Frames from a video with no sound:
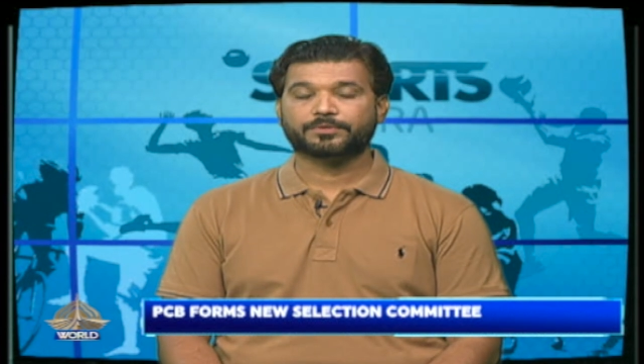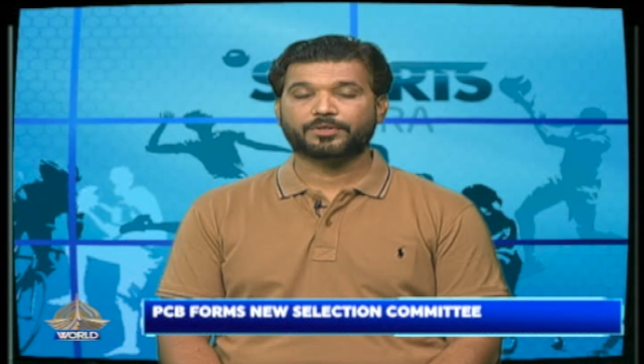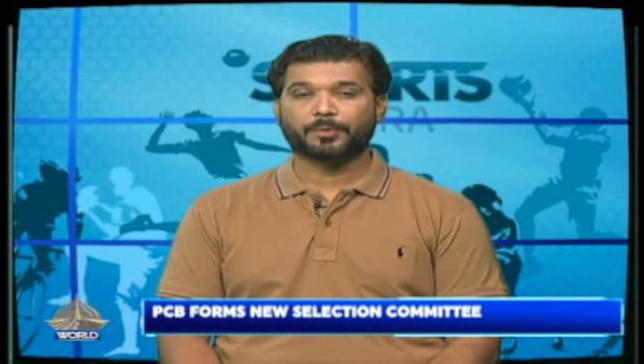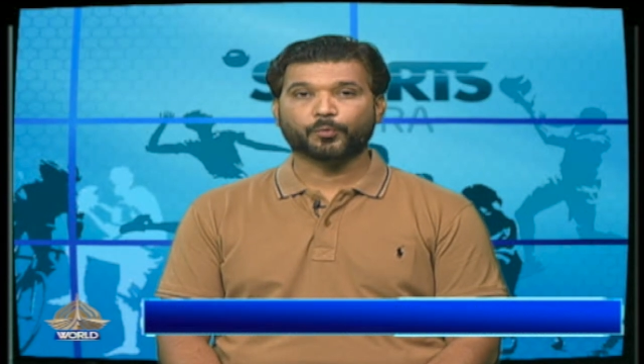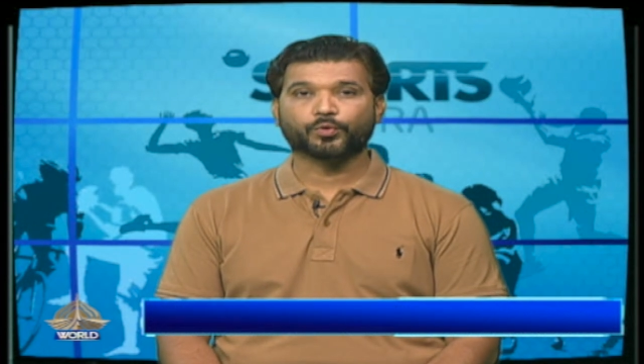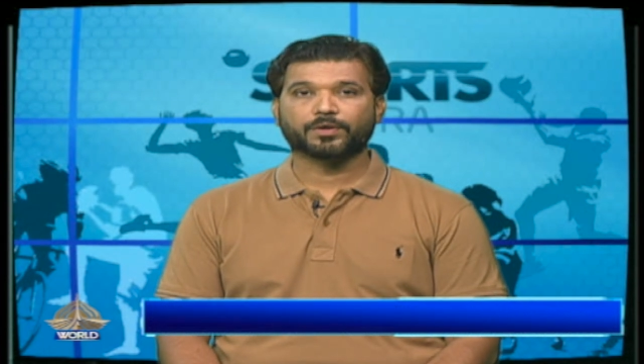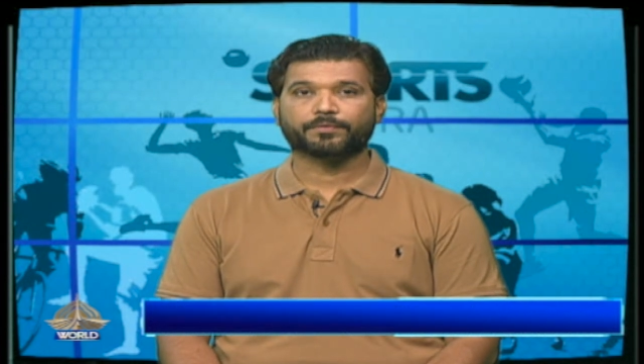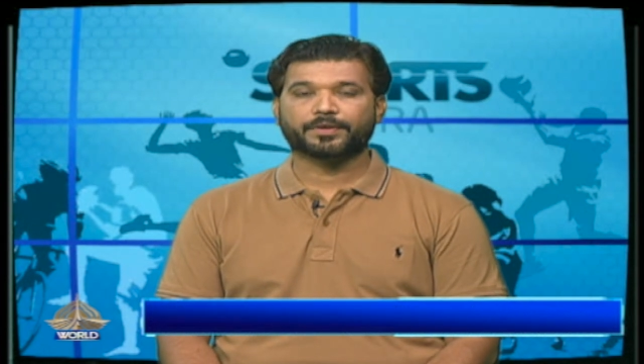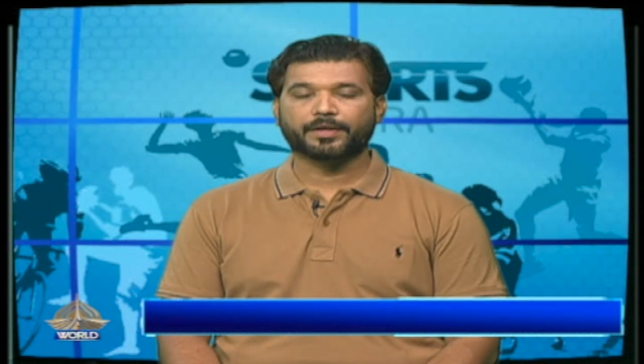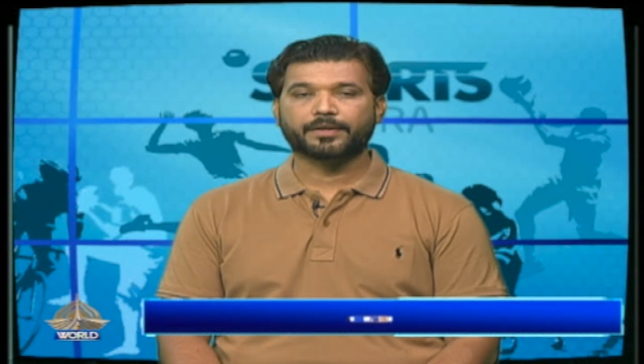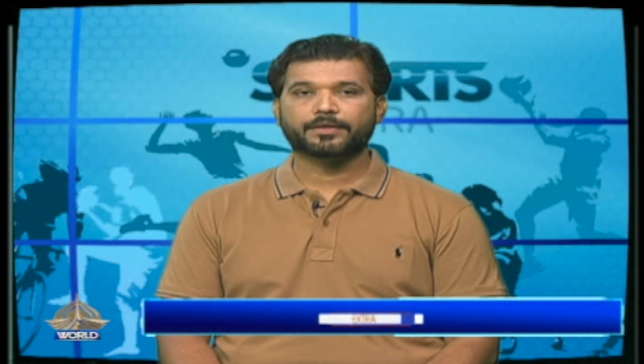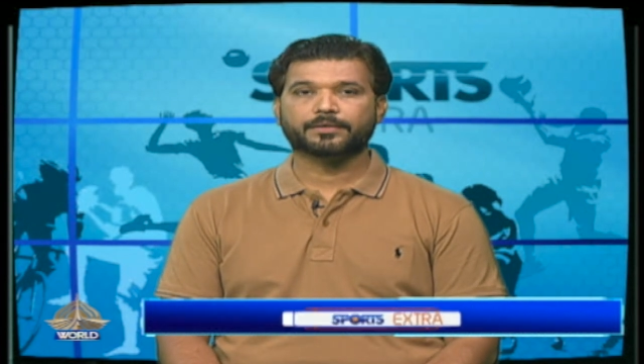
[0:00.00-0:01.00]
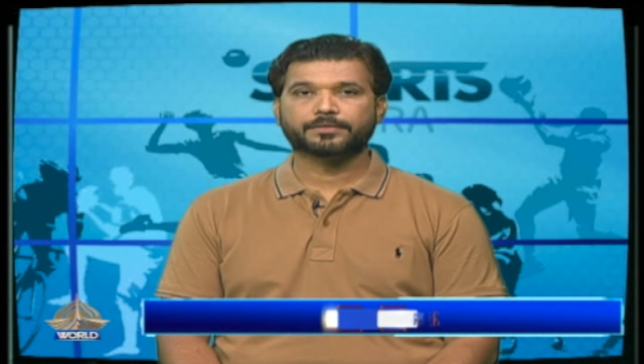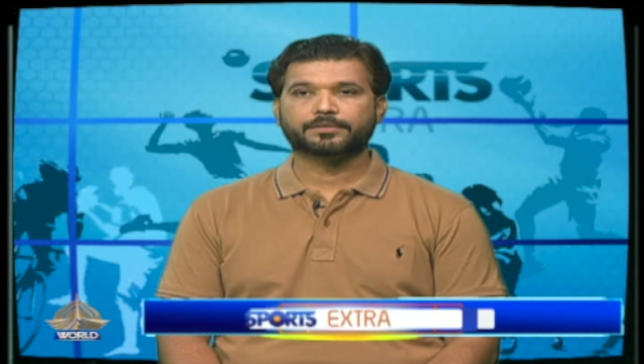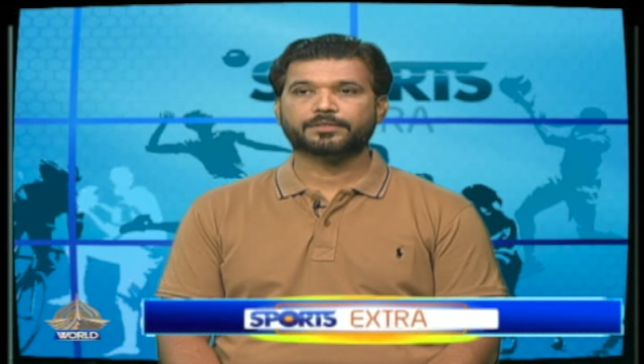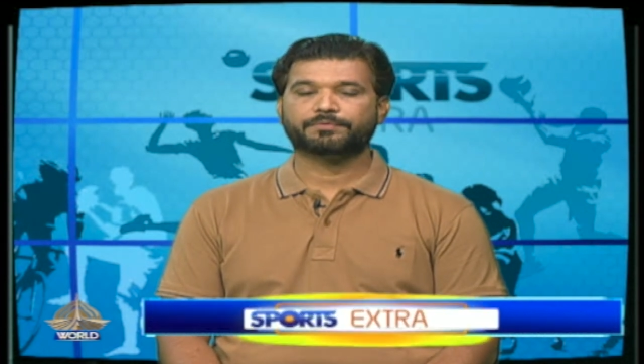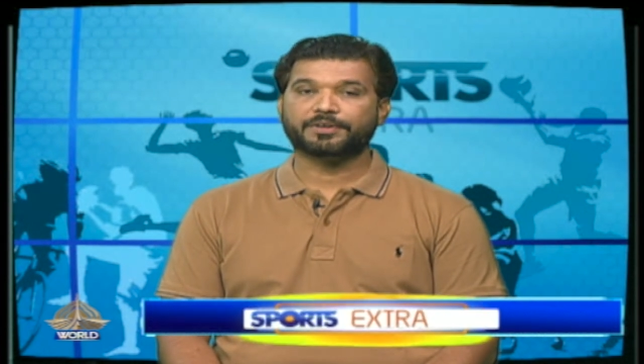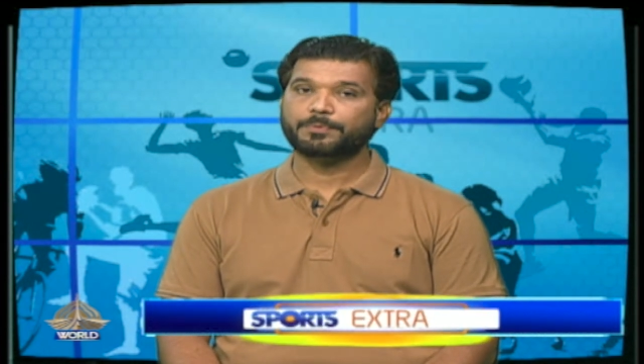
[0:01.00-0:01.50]
the report of Gary
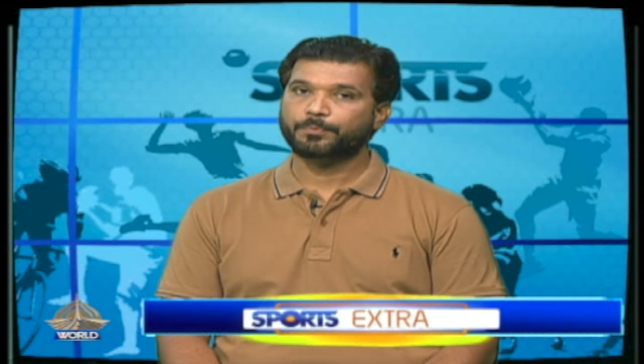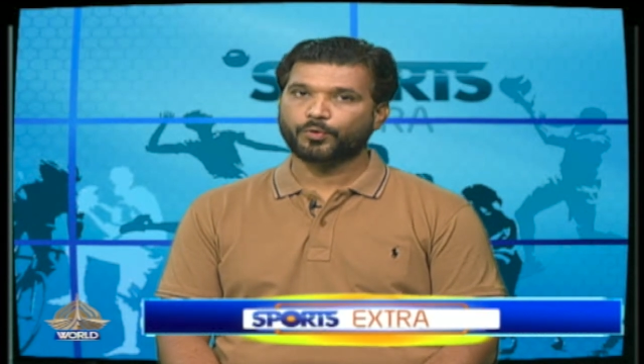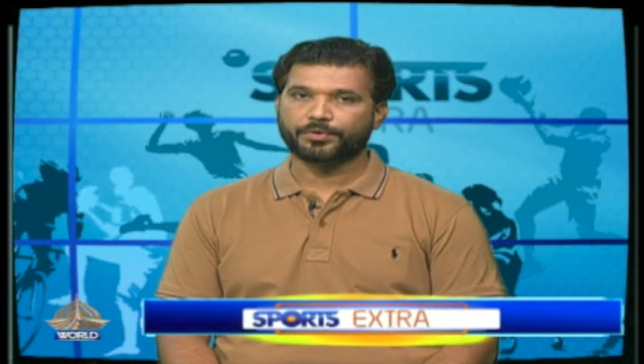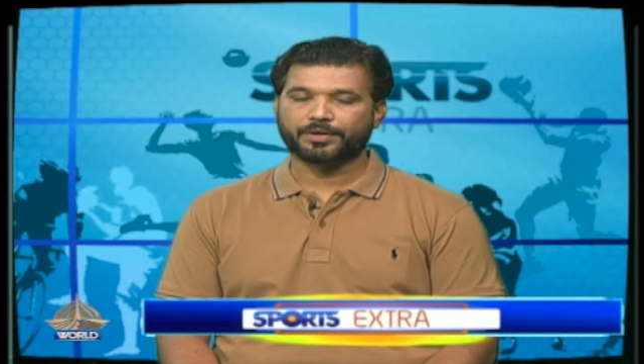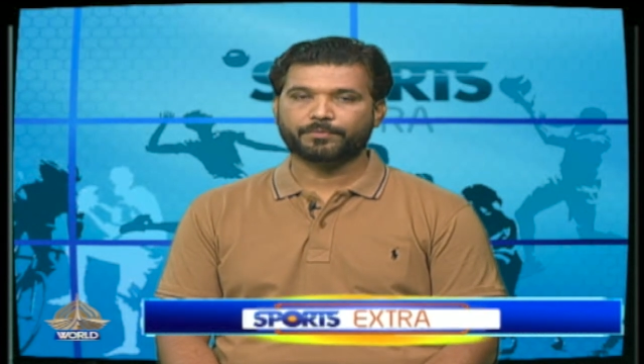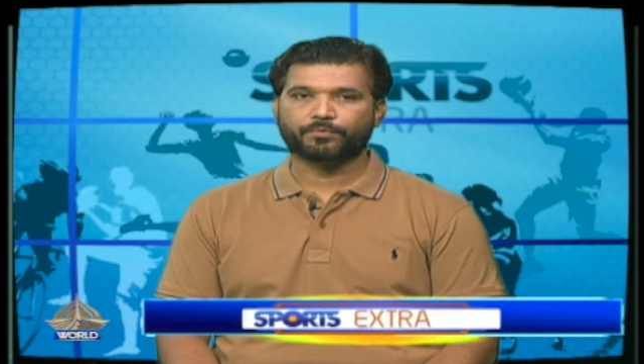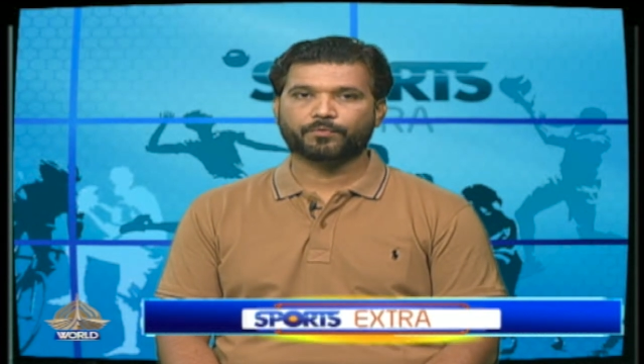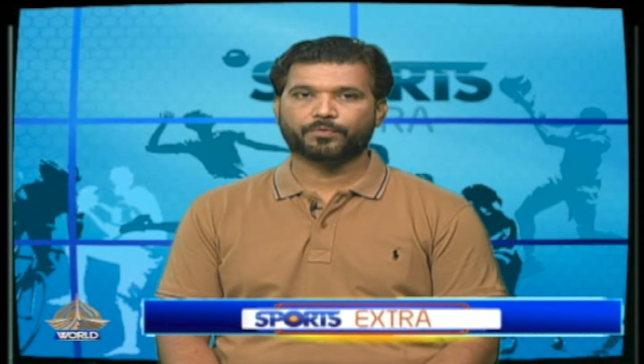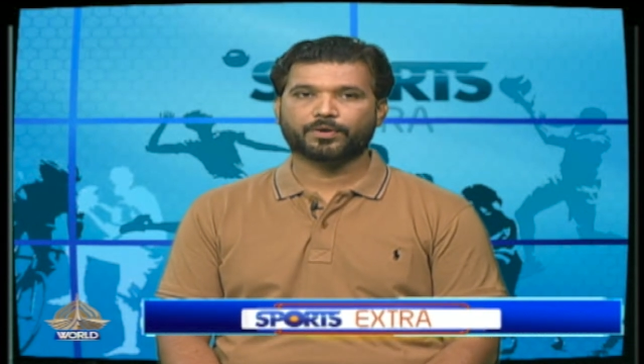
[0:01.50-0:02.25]
Kirsten is very important for